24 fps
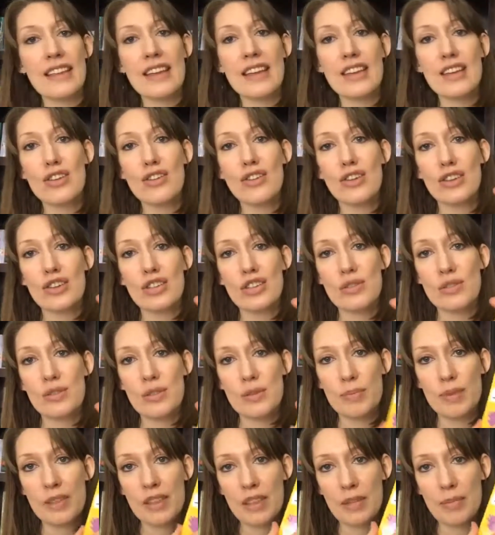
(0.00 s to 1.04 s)
And then you can
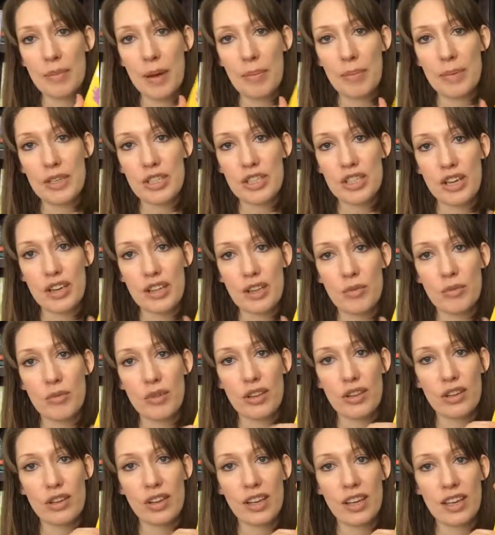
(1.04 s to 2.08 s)
split them up and share them
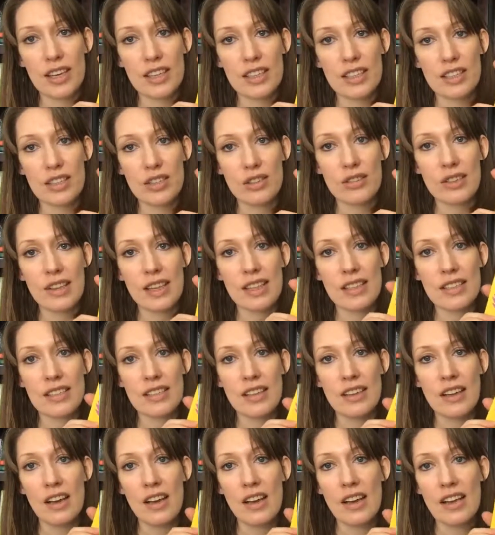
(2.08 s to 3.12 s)
with your kids so
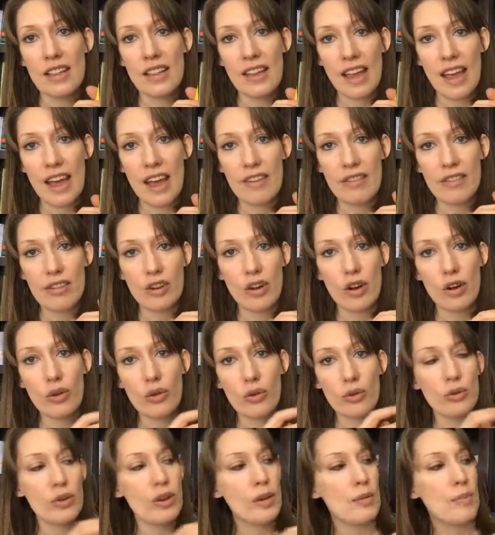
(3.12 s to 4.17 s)
that they have their
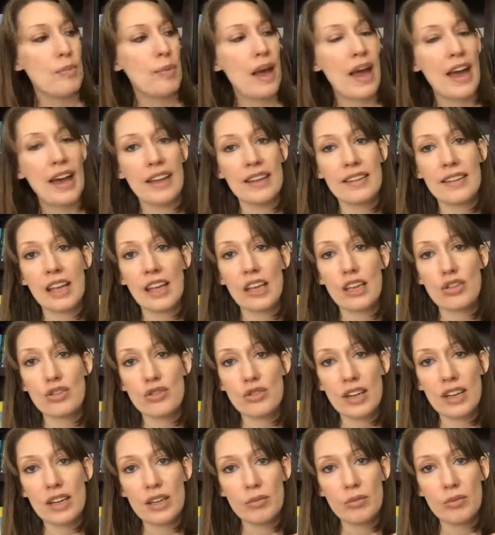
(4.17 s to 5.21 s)
own pack and they can
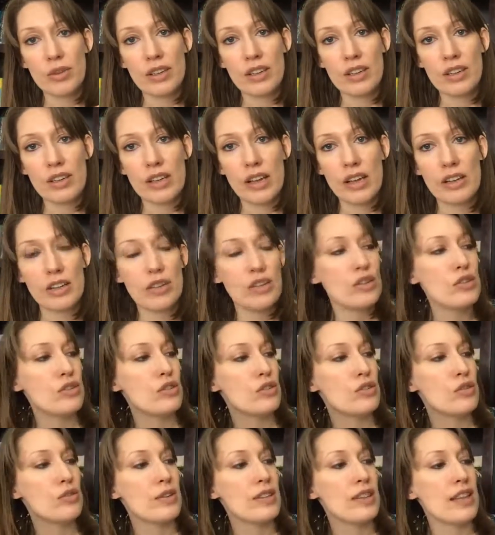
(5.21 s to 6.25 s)
trade them when they're done
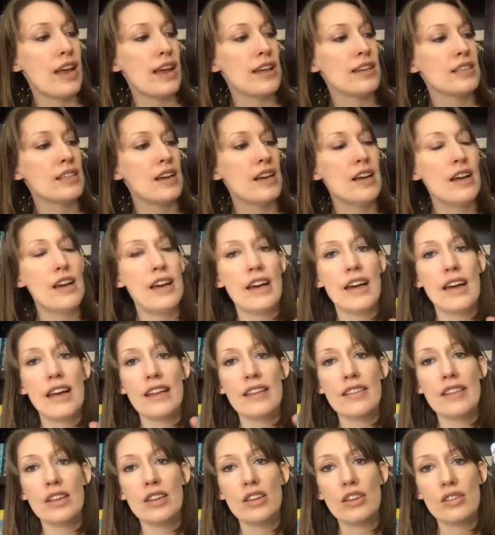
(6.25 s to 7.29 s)
doing that.
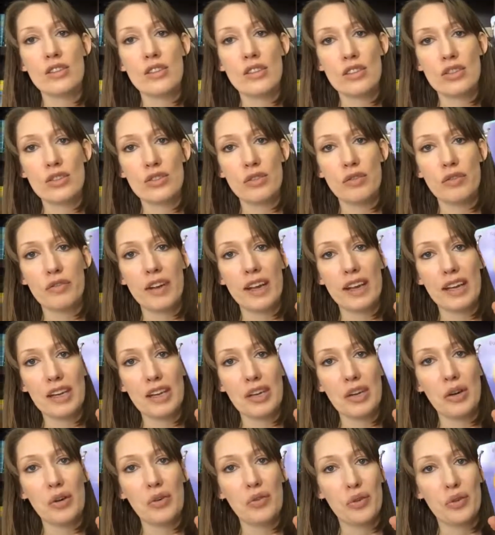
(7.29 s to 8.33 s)
And then there's no
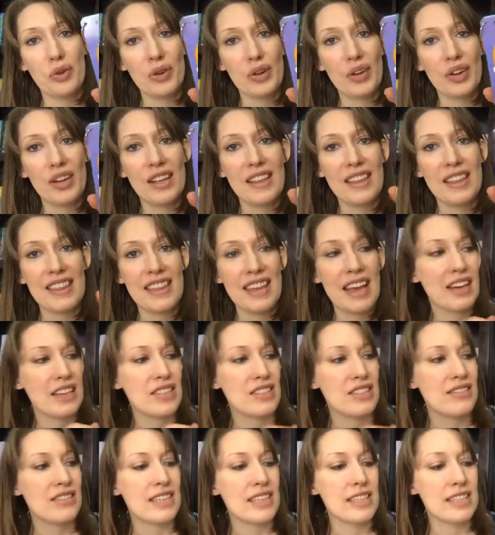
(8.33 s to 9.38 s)
fighting over the
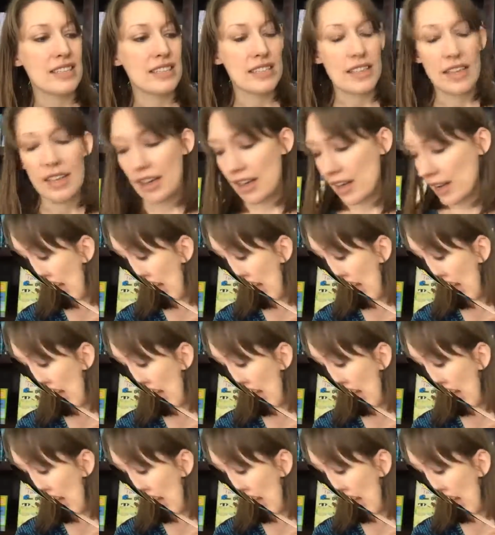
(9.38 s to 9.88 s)
activities.